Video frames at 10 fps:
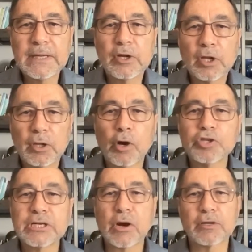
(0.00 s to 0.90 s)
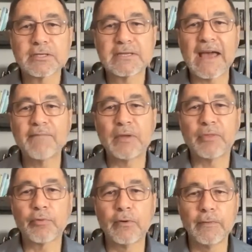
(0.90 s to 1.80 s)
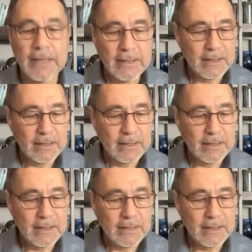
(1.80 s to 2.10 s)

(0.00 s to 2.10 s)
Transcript: enlarging our staff, but through